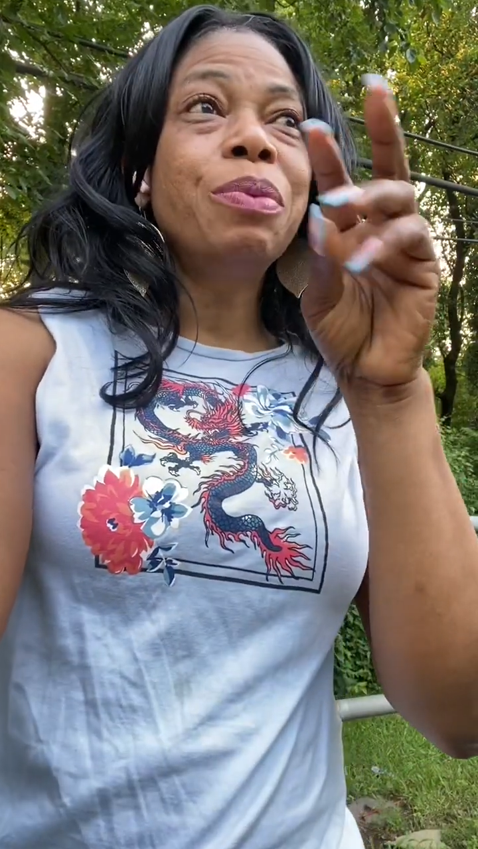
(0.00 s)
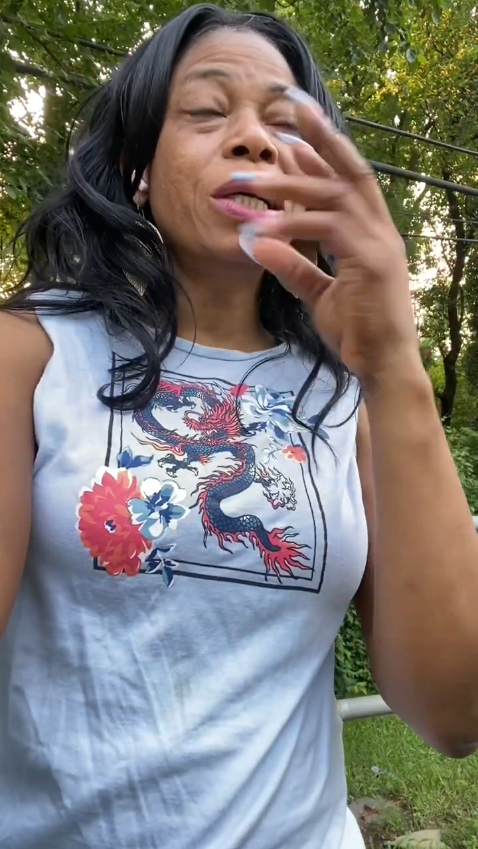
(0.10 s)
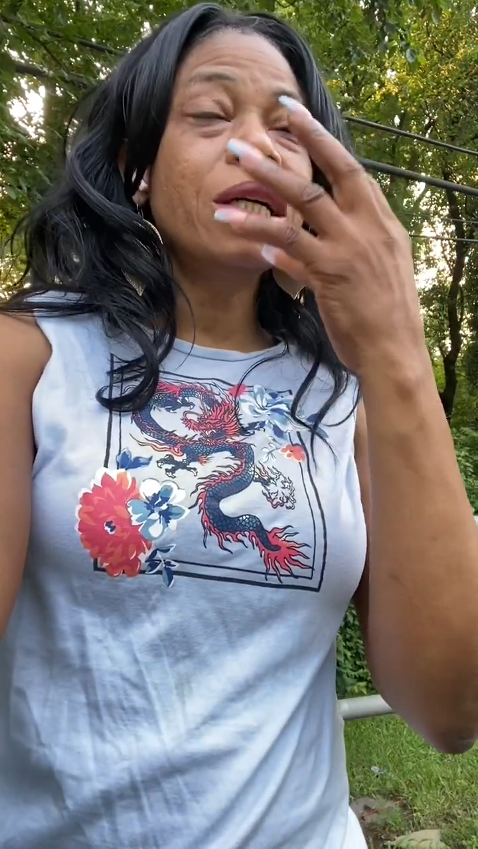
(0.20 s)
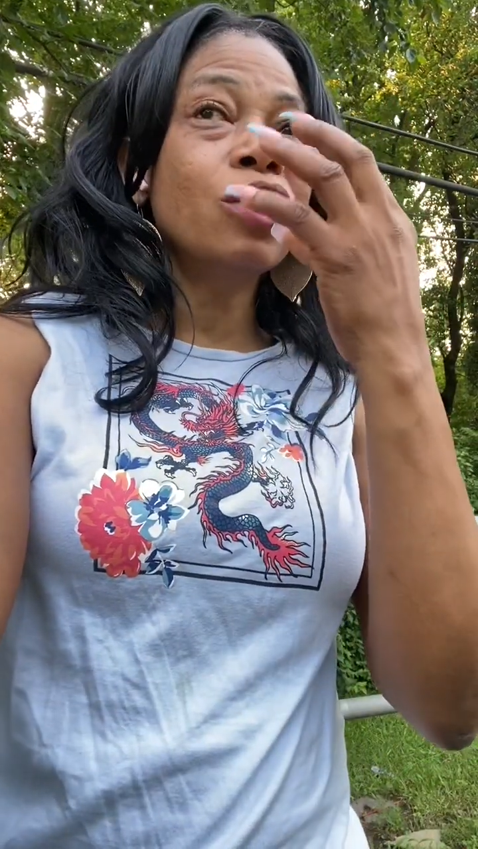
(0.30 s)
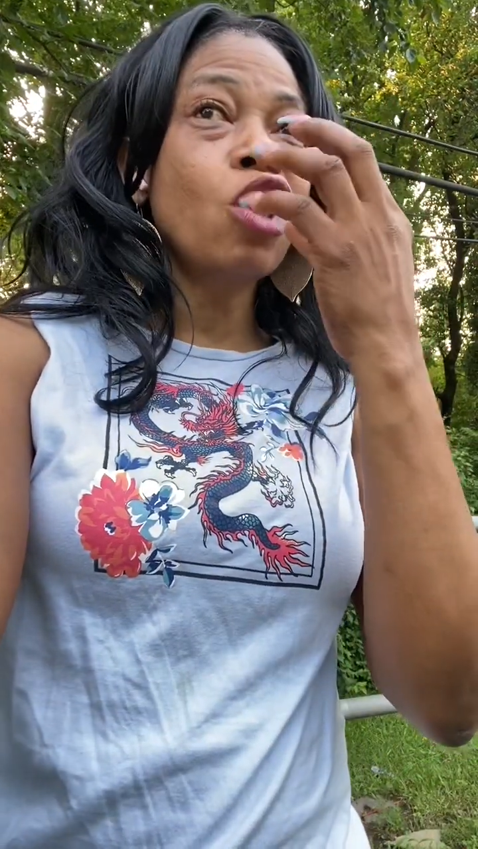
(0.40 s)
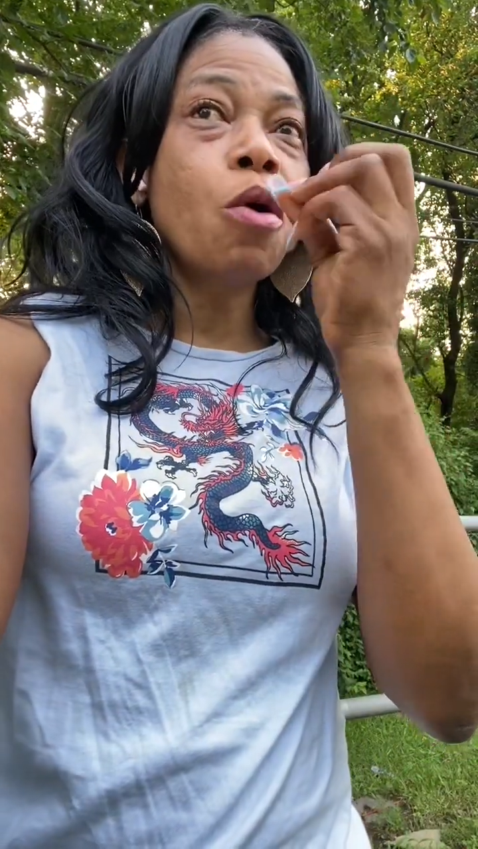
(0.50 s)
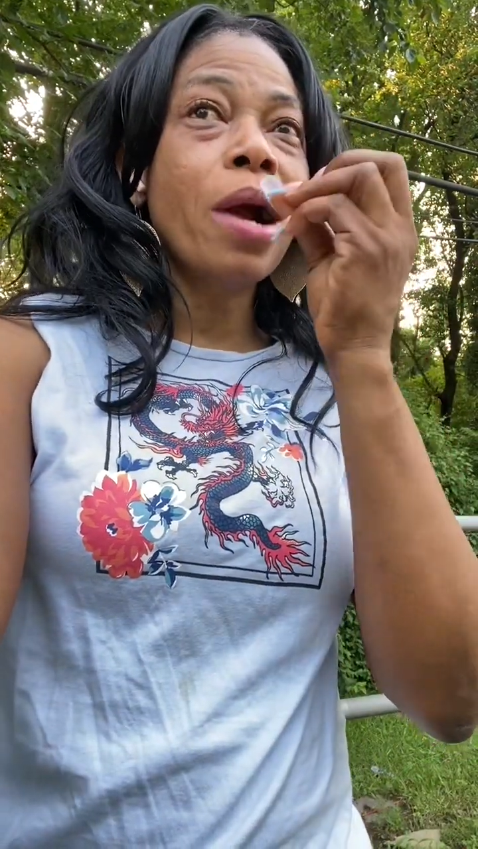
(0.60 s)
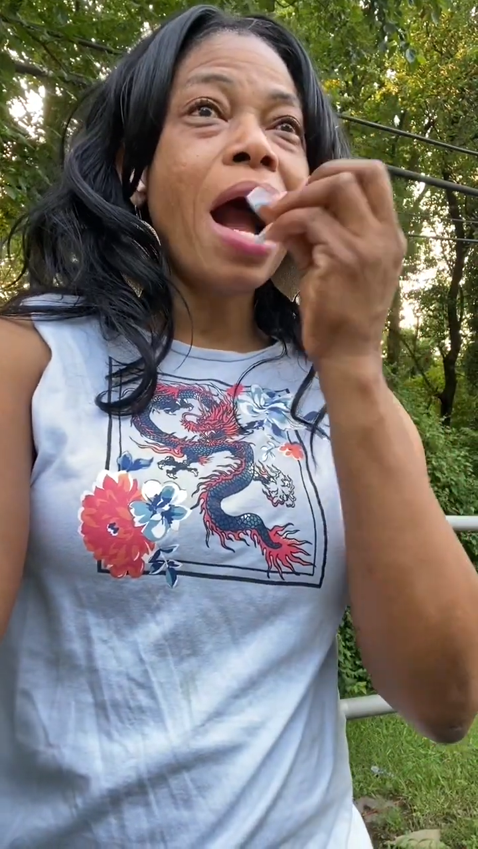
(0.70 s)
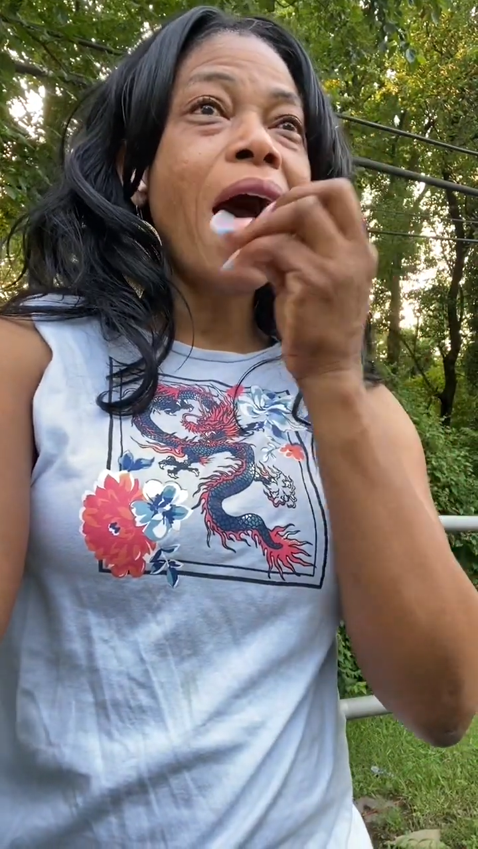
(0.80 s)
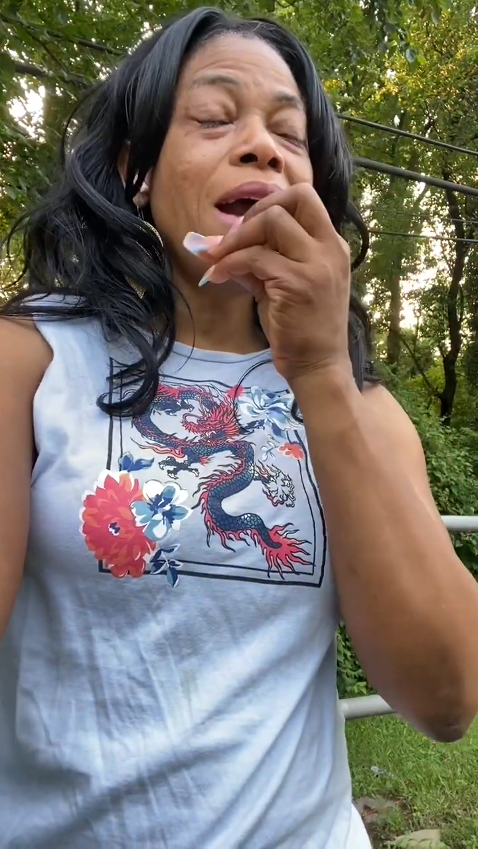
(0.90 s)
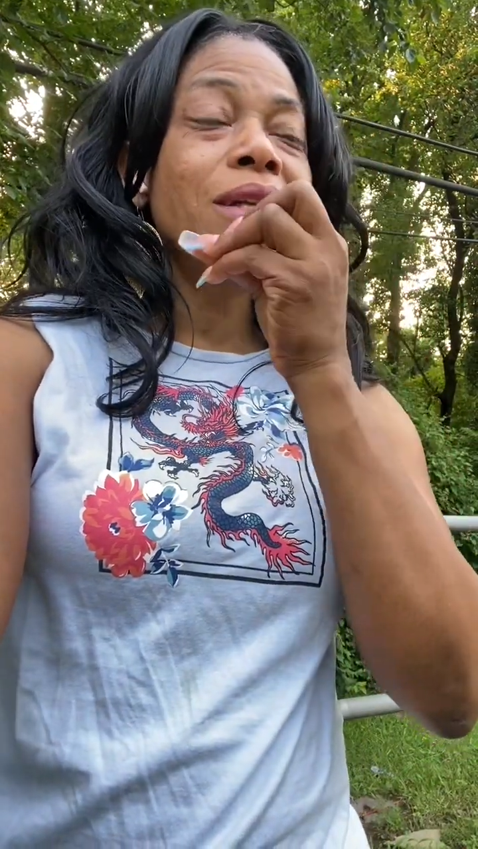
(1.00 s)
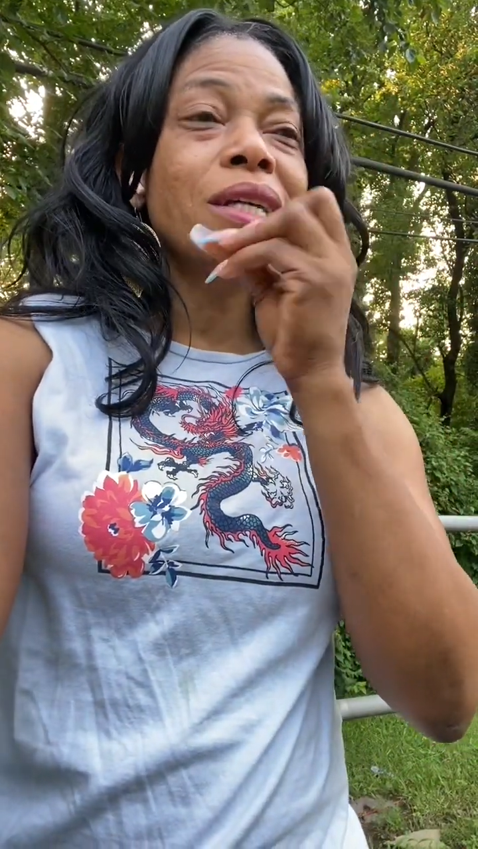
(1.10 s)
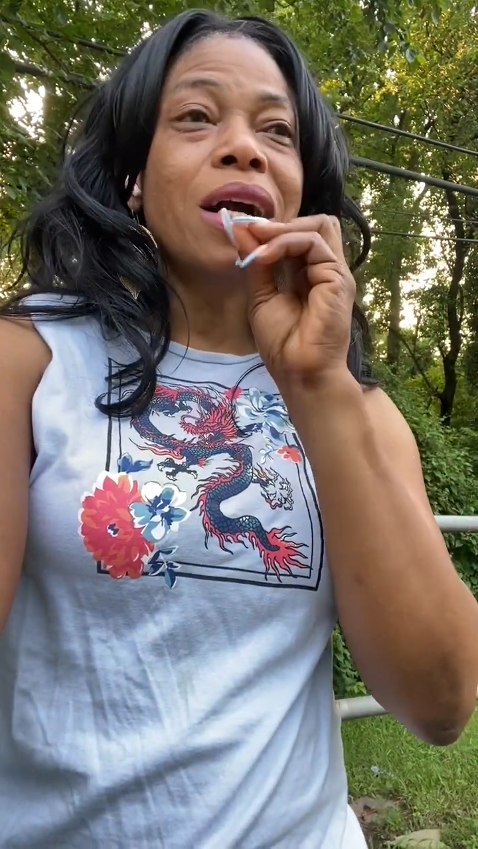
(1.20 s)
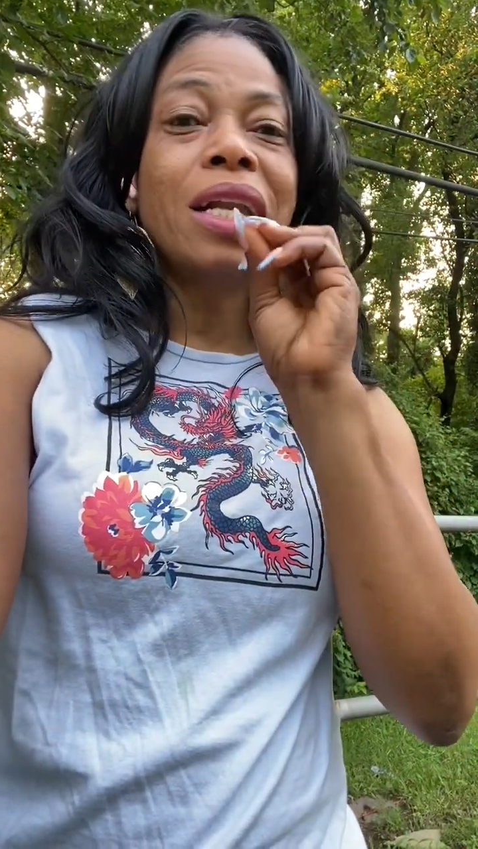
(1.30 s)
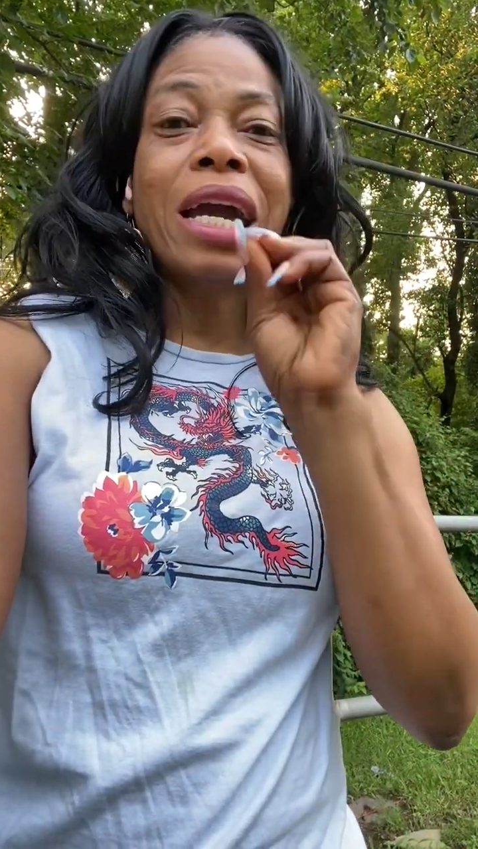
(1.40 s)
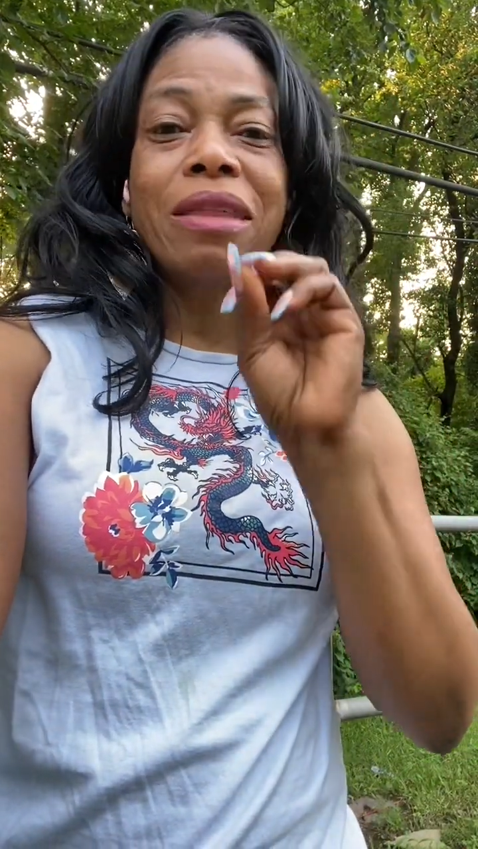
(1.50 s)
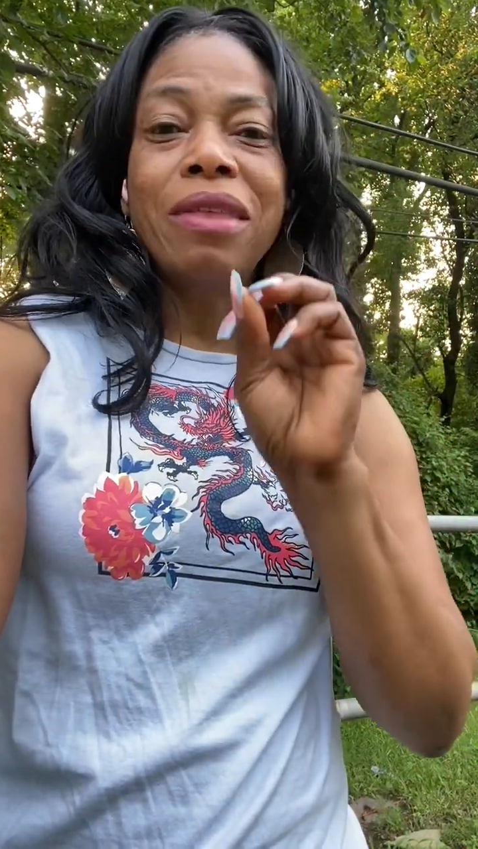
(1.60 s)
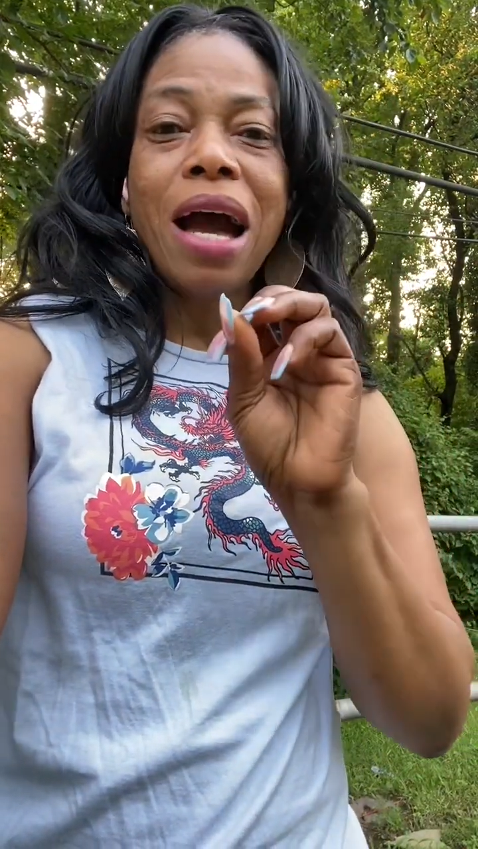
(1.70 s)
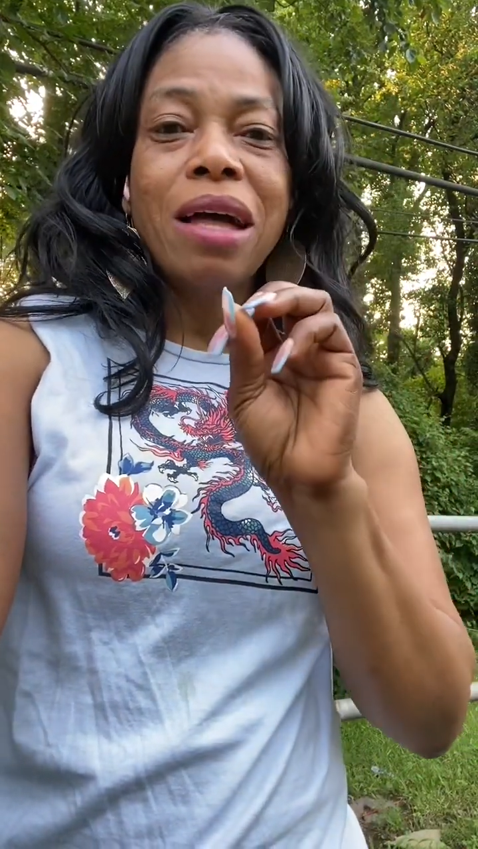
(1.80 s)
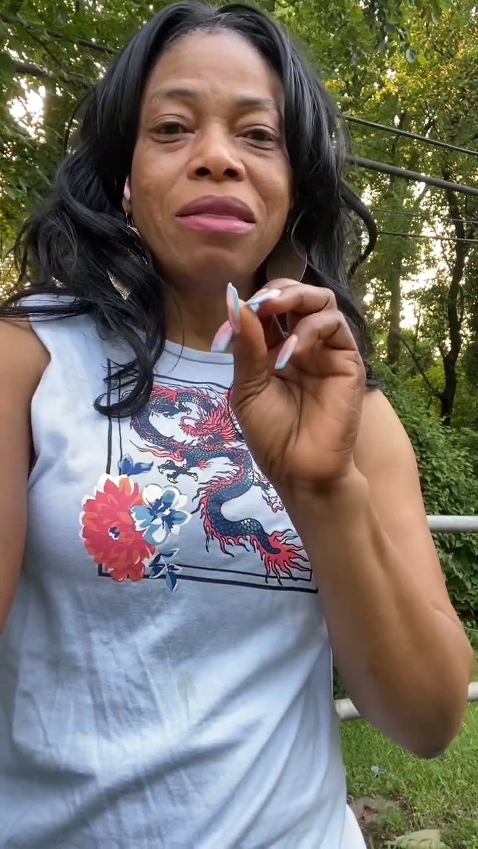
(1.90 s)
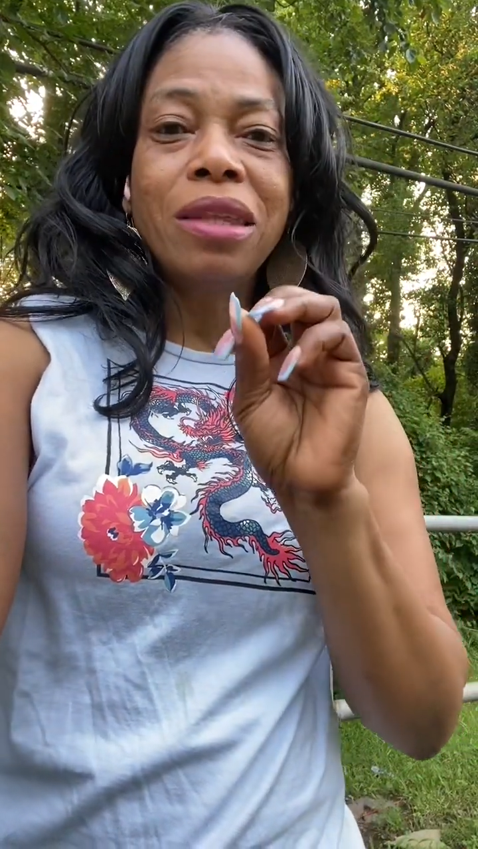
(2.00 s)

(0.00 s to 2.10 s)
because our eyes are like that.